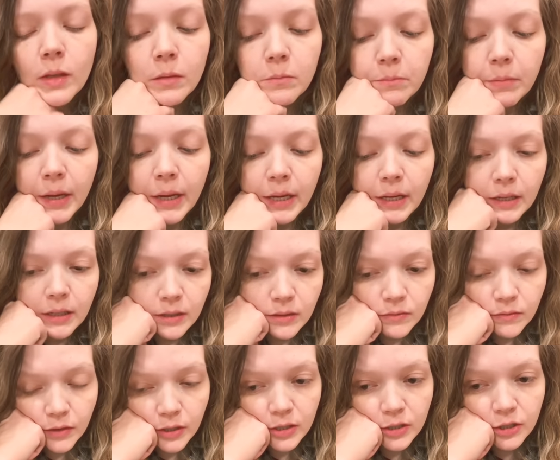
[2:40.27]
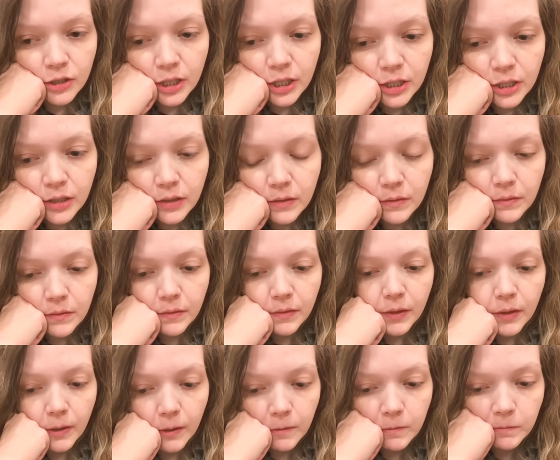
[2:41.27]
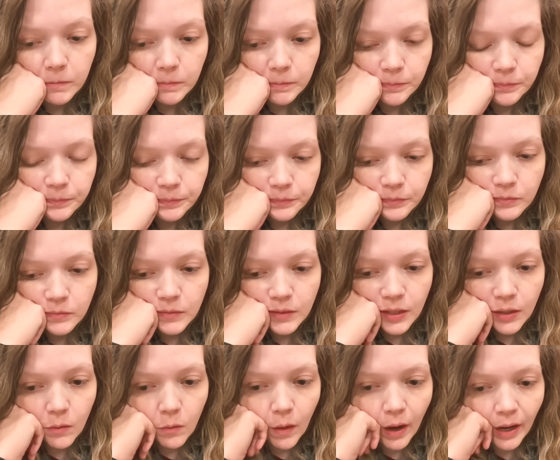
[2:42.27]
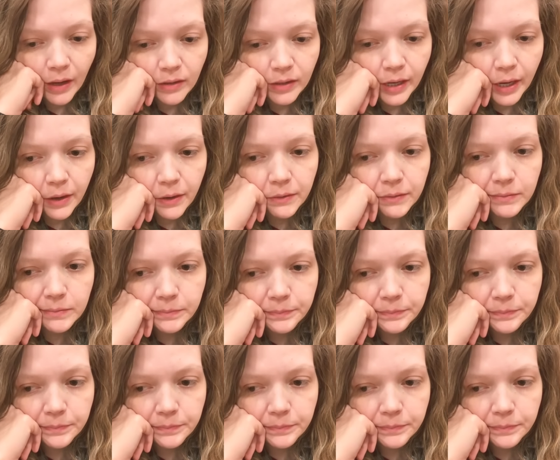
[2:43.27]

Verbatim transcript: pain and frustration for a while now